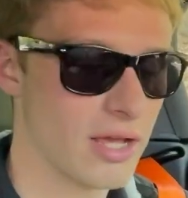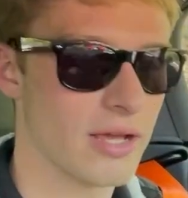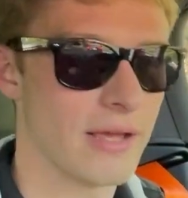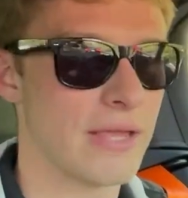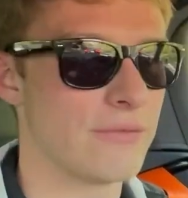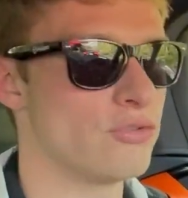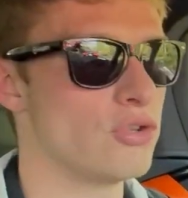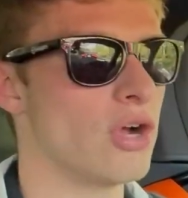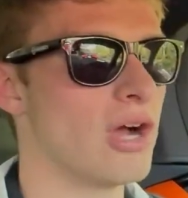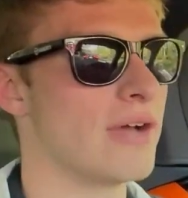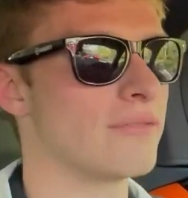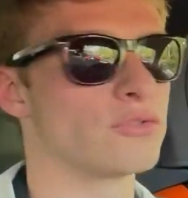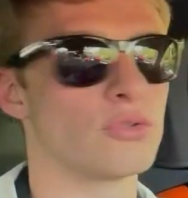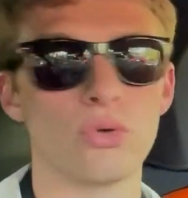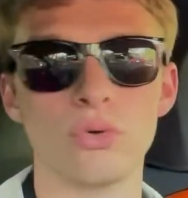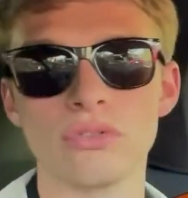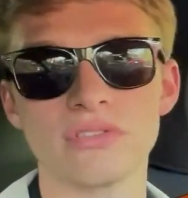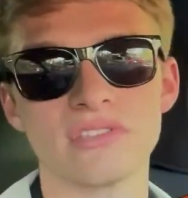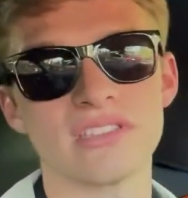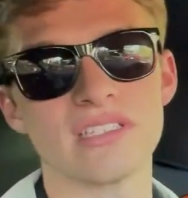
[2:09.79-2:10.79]
If you don't have
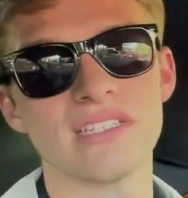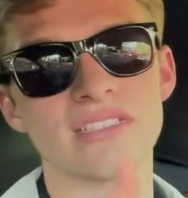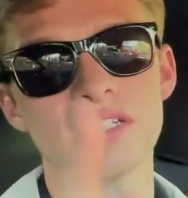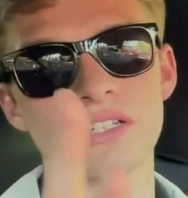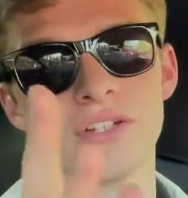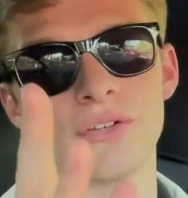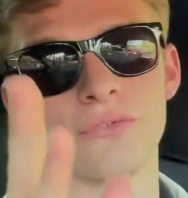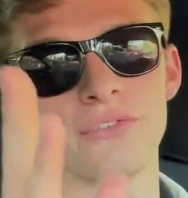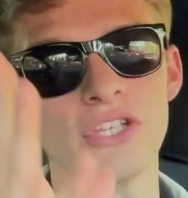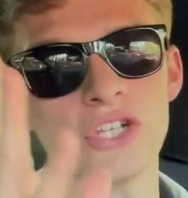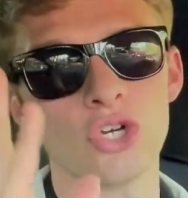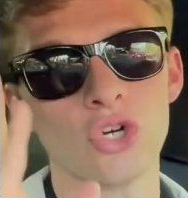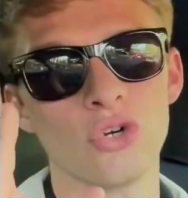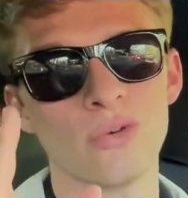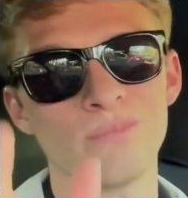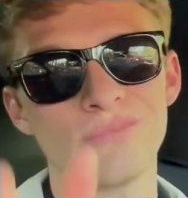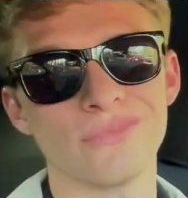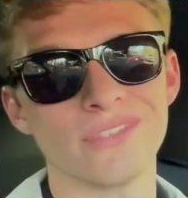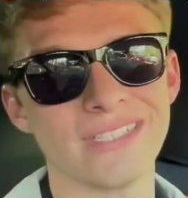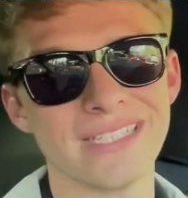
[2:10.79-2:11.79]
cooled seats on your vehicle,
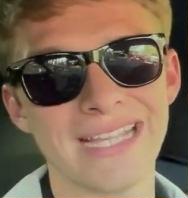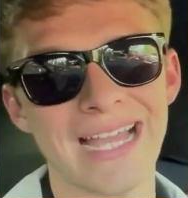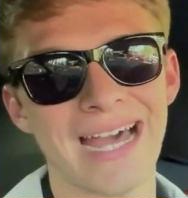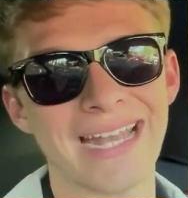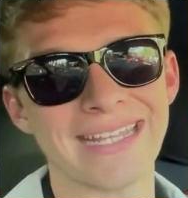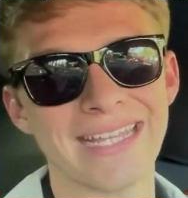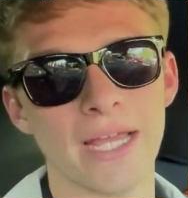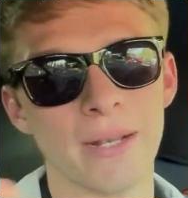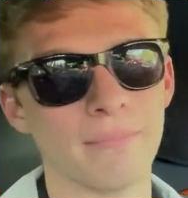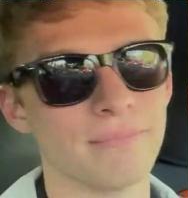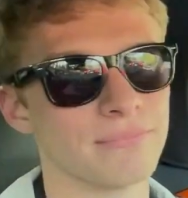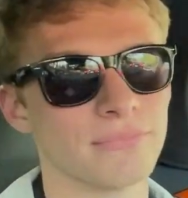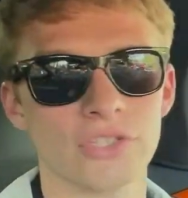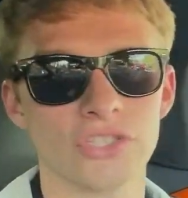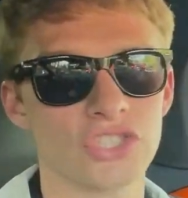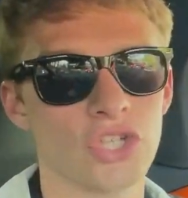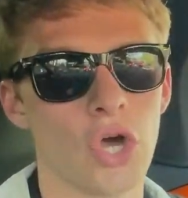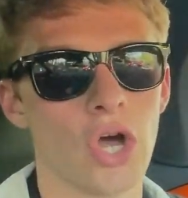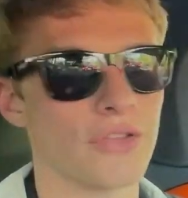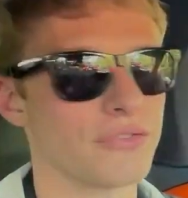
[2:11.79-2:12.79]
you gotta get them. They're
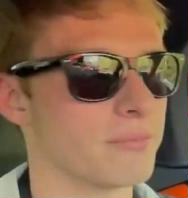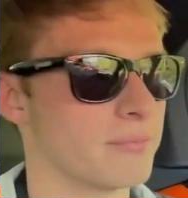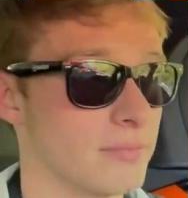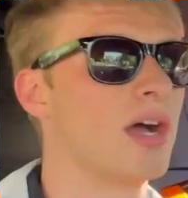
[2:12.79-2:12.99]
so awesome.